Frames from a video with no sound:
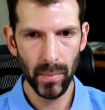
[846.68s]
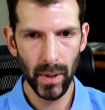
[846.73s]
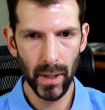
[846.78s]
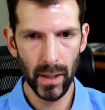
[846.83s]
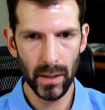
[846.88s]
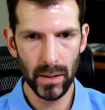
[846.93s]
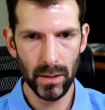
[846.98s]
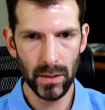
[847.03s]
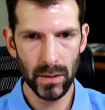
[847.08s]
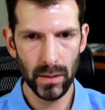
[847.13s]

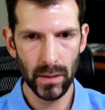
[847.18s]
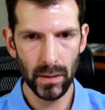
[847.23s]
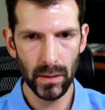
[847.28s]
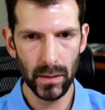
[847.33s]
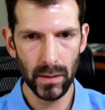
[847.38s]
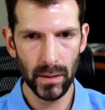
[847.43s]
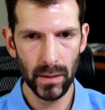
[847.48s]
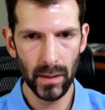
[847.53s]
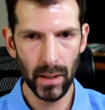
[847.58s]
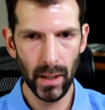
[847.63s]
page
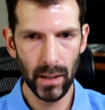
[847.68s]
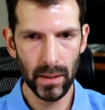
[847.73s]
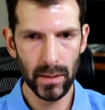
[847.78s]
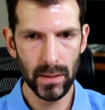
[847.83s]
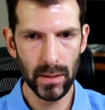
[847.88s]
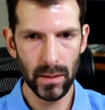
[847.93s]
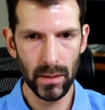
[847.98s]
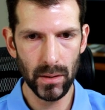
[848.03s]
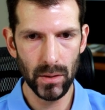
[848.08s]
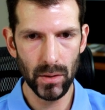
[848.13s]
takes
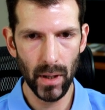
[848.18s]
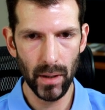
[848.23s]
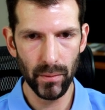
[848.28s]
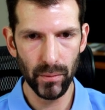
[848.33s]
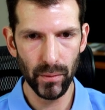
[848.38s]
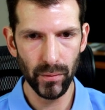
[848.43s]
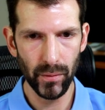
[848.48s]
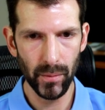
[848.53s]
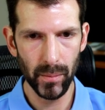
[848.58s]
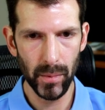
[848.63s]
the
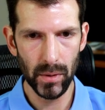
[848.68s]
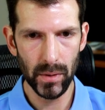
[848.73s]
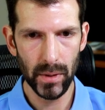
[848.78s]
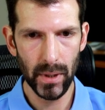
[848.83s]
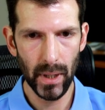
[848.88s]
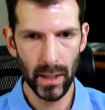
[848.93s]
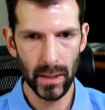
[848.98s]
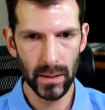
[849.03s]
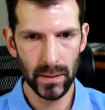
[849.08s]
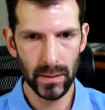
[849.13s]
driver from your
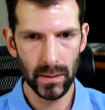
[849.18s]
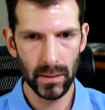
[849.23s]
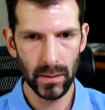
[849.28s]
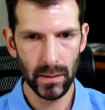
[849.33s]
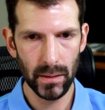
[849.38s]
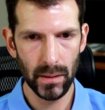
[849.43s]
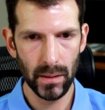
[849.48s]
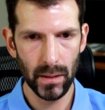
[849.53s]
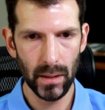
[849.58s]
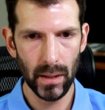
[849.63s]
test,
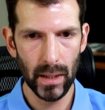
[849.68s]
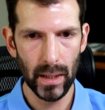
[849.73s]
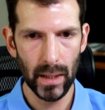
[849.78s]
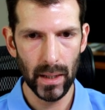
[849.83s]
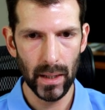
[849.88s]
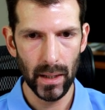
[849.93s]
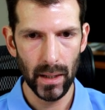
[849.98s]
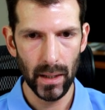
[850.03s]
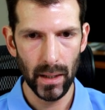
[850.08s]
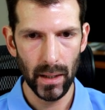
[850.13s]

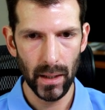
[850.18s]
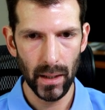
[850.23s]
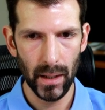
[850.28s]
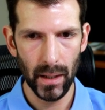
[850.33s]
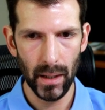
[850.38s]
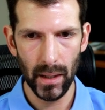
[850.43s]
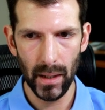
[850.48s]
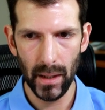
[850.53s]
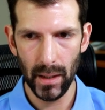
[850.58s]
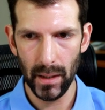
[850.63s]

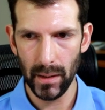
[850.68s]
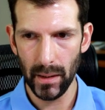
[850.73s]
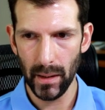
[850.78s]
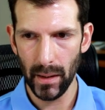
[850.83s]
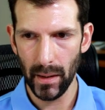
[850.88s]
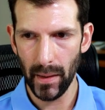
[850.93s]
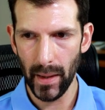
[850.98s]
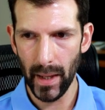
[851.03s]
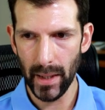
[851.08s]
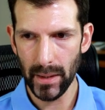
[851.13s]

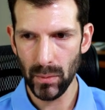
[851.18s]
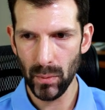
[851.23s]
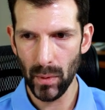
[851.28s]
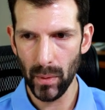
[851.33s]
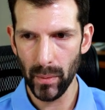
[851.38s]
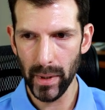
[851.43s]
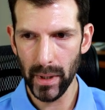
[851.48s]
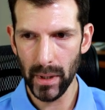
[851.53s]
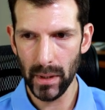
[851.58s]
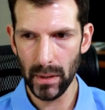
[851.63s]
and that's where
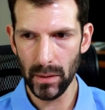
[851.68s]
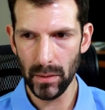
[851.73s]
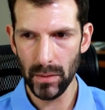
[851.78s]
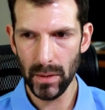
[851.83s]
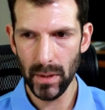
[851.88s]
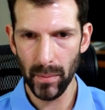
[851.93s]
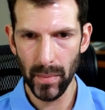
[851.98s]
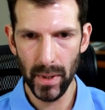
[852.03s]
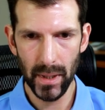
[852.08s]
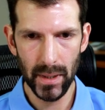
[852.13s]
we can do
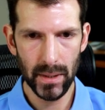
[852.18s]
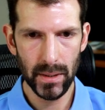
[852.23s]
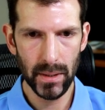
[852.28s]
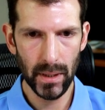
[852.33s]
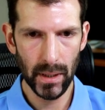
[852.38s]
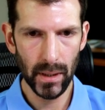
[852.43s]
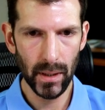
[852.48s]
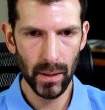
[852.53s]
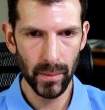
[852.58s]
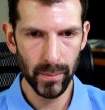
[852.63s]
some of the
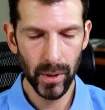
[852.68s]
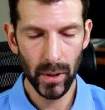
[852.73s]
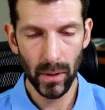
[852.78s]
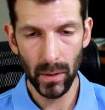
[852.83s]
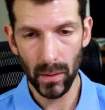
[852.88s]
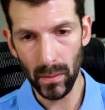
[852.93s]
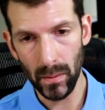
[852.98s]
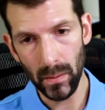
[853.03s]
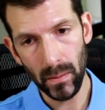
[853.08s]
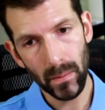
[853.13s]
sync up
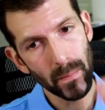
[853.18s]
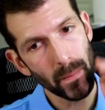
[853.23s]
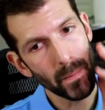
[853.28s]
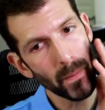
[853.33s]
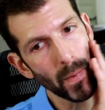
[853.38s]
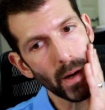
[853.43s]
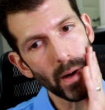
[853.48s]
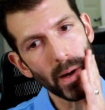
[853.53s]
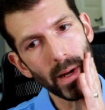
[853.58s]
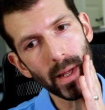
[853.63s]
code.
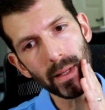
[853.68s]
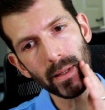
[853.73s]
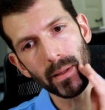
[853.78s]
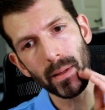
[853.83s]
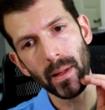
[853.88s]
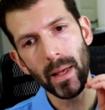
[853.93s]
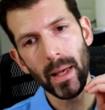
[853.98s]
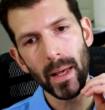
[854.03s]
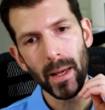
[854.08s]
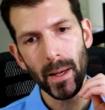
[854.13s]
All right,
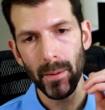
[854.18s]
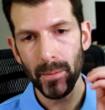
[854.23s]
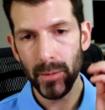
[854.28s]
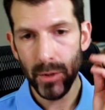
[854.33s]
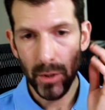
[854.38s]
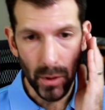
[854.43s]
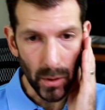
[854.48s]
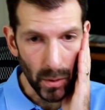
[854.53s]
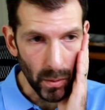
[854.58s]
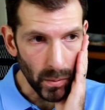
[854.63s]

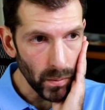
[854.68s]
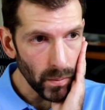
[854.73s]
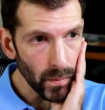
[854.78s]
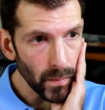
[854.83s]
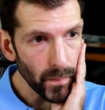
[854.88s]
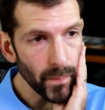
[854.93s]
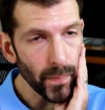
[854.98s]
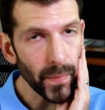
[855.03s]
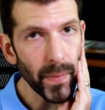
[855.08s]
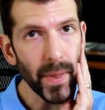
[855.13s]
so
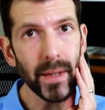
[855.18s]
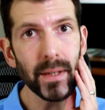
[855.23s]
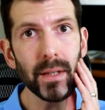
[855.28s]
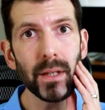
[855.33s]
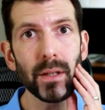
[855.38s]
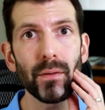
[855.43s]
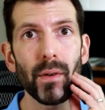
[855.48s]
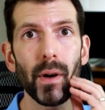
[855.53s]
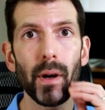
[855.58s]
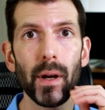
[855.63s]
this
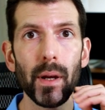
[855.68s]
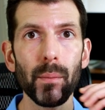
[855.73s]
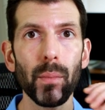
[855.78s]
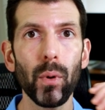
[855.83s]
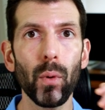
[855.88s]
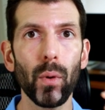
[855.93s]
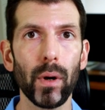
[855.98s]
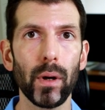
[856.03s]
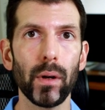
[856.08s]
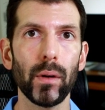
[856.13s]
is very
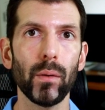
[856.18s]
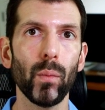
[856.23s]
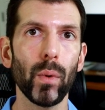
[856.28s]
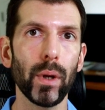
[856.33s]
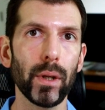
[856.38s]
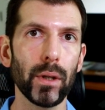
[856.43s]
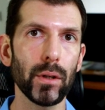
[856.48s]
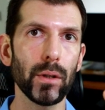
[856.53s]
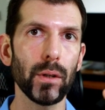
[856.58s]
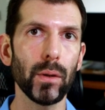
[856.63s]
important
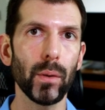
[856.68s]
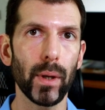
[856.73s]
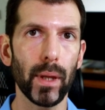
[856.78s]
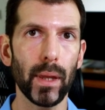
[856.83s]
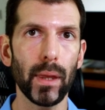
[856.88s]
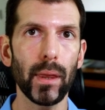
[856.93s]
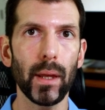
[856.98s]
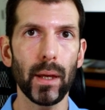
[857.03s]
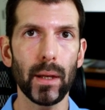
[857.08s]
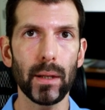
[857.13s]
when you're doing
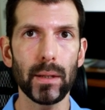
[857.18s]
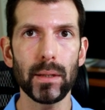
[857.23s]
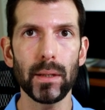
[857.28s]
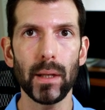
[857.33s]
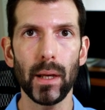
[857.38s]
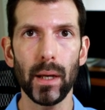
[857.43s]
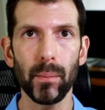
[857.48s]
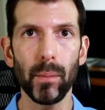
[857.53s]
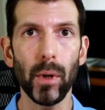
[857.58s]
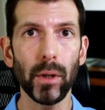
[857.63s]
things
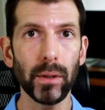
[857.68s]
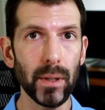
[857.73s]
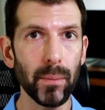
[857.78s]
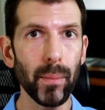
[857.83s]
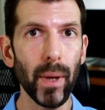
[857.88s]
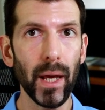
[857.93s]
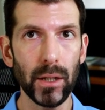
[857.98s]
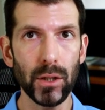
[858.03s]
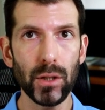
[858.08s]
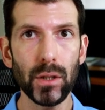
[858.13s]
like
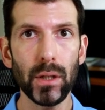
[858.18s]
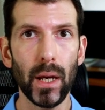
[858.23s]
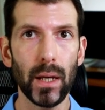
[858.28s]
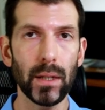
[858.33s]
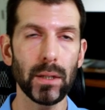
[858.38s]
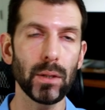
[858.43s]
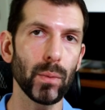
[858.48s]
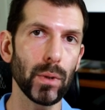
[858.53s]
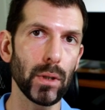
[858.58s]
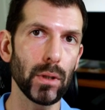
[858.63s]
multi-page
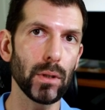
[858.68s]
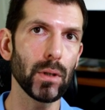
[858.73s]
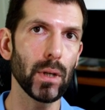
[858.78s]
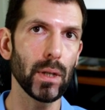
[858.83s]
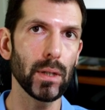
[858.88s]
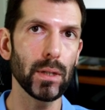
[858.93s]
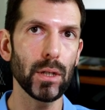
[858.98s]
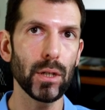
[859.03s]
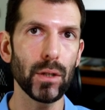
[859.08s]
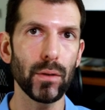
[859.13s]
tests. When you
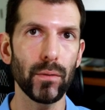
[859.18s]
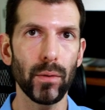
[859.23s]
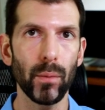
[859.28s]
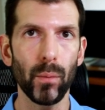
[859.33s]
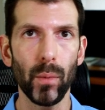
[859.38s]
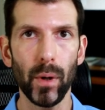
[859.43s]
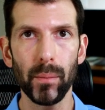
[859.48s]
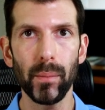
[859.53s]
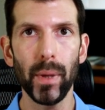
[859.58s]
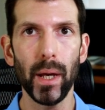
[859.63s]
transition from
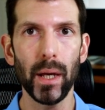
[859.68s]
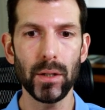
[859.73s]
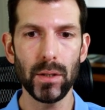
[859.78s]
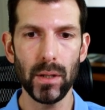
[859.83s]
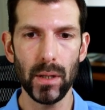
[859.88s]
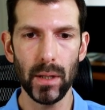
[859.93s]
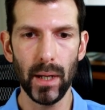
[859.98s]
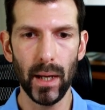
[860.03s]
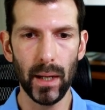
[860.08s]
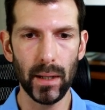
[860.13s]
one page to
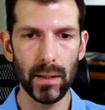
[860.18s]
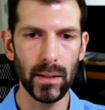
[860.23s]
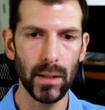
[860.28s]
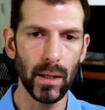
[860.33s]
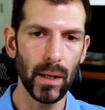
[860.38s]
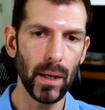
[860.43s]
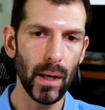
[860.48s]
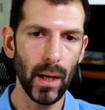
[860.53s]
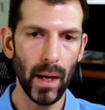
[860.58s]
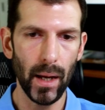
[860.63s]
the next,
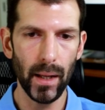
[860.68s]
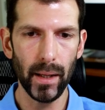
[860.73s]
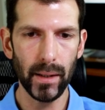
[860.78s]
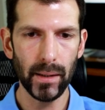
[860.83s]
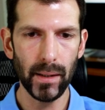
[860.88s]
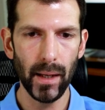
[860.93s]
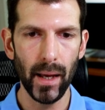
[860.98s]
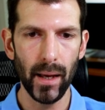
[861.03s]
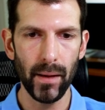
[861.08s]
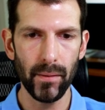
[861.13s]
I like
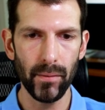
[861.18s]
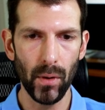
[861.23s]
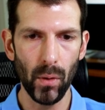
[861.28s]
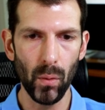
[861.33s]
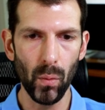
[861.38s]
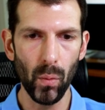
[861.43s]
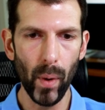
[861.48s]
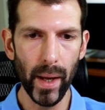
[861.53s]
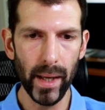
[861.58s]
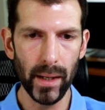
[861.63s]
to have a
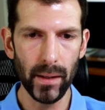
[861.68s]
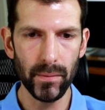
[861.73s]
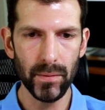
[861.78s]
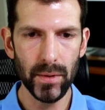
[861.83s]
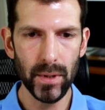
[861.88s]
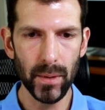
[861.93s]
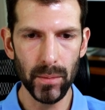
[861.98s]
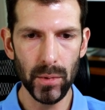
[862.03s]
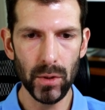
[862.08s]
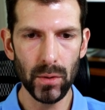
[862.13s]
wait of
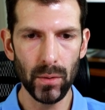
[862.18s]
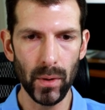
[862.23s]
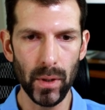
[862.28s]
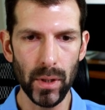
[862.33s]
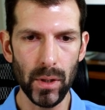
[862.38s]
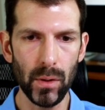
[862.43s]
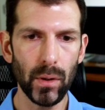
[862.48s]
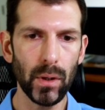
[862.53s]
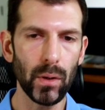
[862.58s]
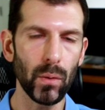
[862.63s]
some sort.
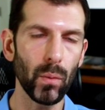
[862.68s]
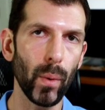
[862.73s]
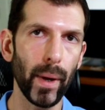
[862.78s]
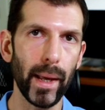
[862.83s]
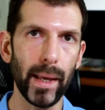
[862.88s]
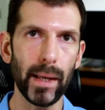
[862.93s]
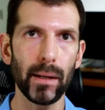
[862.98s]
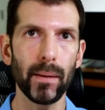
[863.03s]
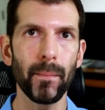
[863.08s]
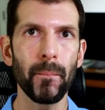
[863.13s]
You can
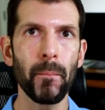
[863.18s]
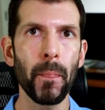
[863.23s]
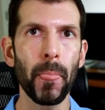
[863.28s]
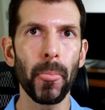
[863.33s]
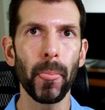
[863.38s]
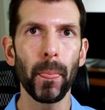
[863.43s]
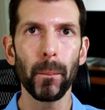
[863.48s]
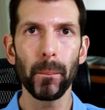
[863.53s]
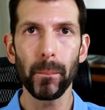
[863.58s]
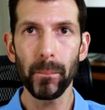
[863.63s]
wait
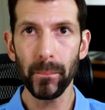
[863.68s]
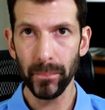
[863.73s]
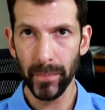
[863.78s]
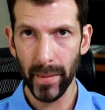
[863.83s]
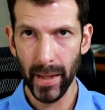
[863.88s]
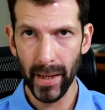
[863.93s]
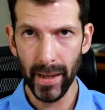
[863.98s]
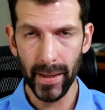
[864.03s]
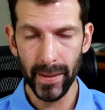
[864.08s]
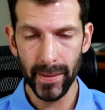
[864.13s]

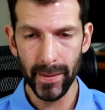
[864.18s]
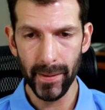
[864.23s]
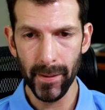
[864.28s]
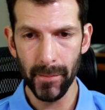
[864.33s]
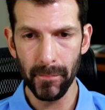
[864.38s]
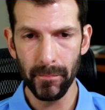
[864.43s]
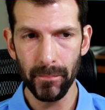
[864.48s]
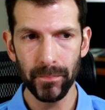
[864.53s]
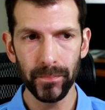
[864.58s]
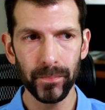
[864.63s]
on
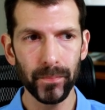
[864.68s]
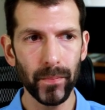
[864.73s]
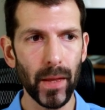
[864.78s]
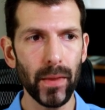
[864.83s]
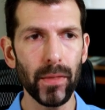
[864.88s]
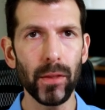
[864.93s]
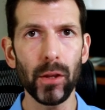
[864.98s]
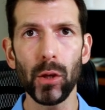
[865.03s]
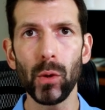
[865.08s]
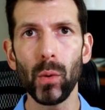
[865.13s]

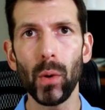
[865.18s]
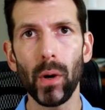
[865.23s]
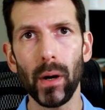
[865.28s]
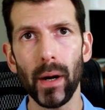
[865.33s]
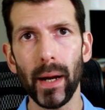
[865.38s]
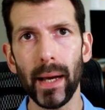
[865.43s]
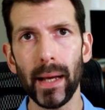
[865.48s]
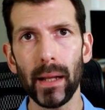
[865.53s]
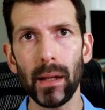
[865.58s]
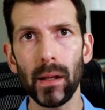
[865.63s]
the
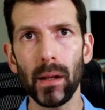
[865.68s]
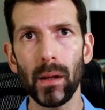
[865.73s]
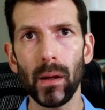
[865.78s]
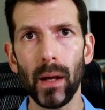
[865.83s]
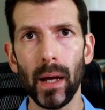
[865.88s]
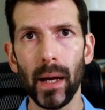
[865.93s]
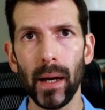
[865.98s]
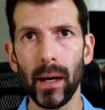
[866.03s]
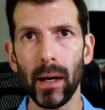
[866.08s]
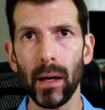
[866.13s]
URL
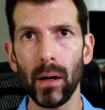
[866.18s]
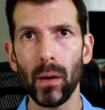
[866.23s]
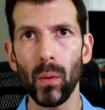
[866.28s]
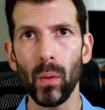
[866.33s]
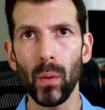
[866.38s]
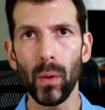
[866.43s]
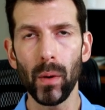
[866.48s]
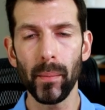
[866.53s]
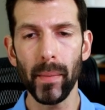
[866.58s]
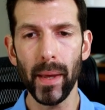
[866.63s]

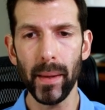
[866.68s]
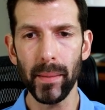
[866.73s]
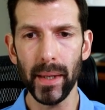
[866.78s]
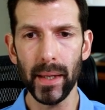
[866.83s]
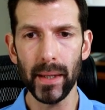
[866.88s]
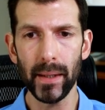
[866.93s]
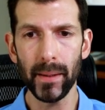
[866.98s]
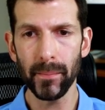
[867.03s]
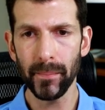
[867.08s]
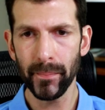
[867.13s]
or
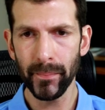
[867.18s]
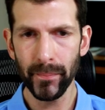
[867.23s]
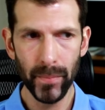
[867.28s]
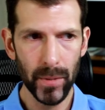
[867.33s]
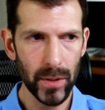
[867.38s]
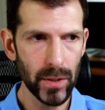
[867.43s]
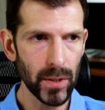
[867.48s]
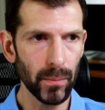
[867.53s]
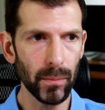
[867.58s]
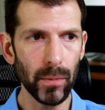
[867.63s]
maybe
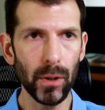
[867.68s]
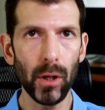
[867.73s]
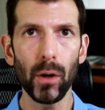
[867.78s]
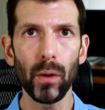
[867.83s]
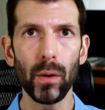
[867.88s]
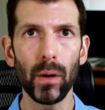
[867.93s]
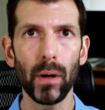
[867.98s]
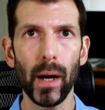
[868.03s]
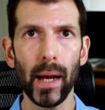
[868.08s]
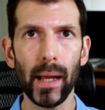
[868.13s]
some
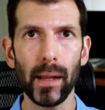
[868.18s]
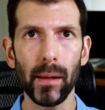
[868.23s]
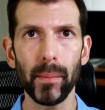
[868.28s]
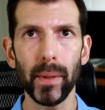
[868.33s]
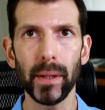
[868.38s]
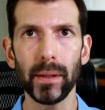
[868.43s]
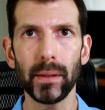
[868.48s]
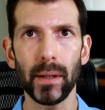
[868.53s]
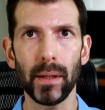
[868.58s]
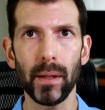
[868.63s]
lower
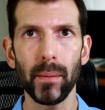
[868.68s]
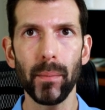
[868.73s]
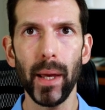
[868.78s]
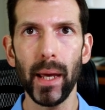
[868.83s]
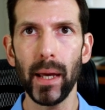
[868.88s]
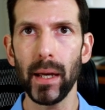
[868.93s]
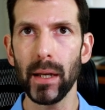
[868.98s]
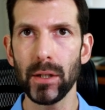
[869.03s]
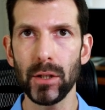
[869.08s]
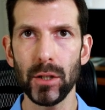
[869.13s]
element on the
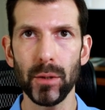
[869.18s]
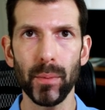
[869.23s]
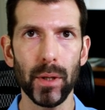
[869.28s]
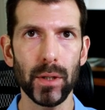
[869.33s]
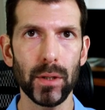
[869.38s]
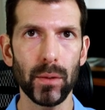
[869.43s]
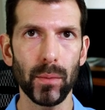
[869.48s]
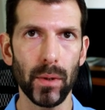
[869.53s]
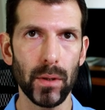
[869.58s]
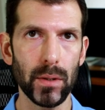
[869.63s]
page,
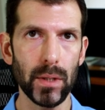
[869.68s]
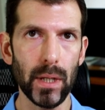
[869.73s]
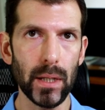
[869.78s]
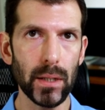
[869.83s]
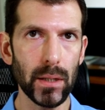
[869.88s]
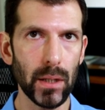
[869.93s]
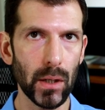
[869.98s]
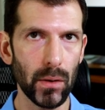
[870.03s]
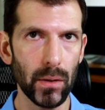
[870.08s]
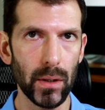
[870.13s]
especially when there's
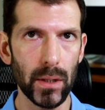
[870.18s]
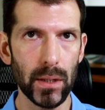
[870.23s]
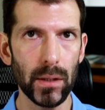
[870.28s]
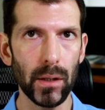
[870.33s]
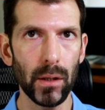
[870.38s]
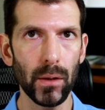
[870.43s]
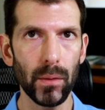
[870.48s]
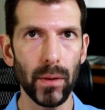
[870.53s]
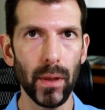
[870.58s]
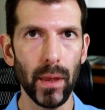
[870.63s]
asynchronous
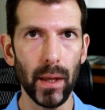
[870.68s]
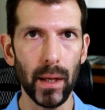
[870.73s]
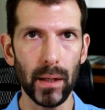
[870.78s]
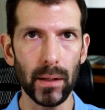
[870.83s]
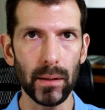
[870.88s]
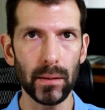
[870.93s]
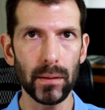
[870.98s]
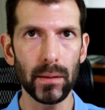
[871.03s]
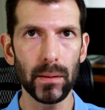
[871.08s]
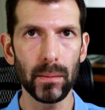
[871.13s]
load
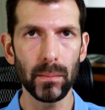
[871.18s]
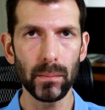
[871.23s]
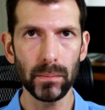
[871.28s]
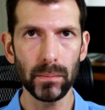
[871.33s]
things